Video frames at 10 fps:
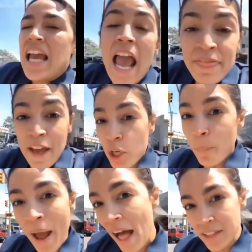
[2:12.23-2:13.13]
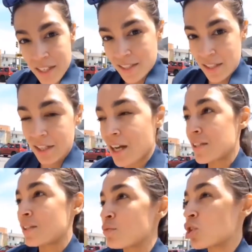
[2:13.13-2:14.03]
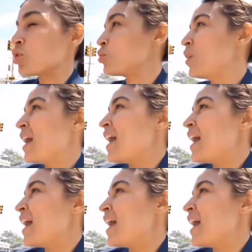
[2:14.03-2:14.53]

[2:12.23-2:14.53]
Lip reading: and that your palate isn't accustomed to,